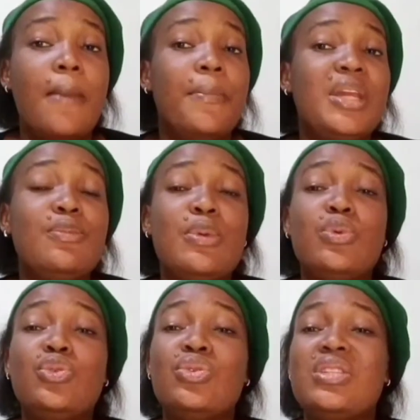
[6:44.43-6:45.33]
Many
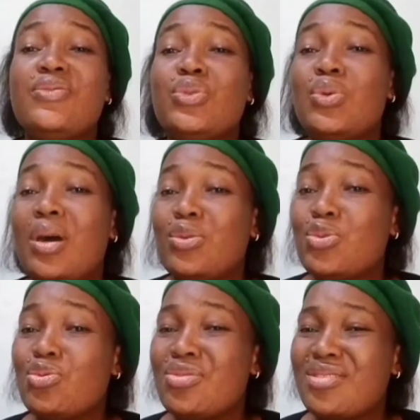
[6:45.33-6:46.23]
people don't even know how
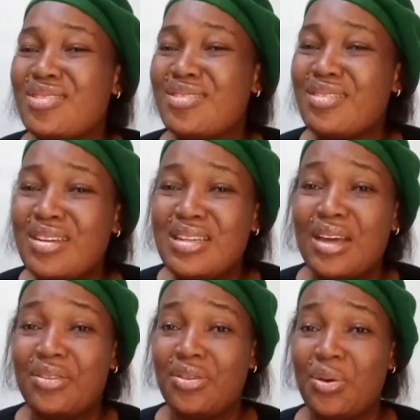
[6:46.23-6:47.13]
to strain
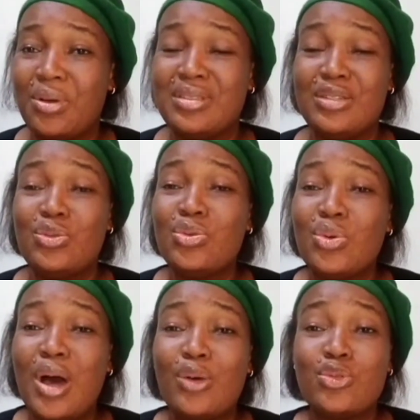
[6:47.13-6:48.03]
their tongue. They don't
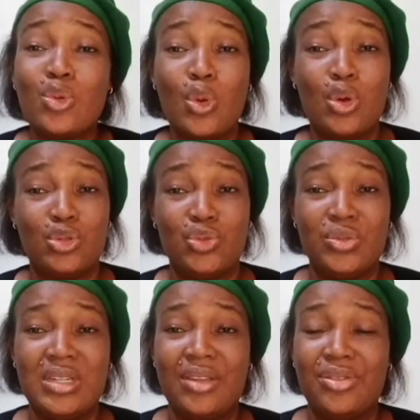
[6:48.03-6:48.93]
know how to control
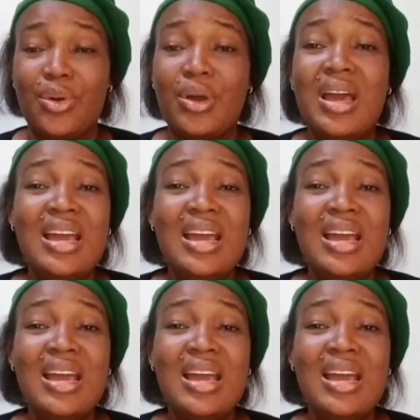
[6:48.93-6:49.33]
their tongue.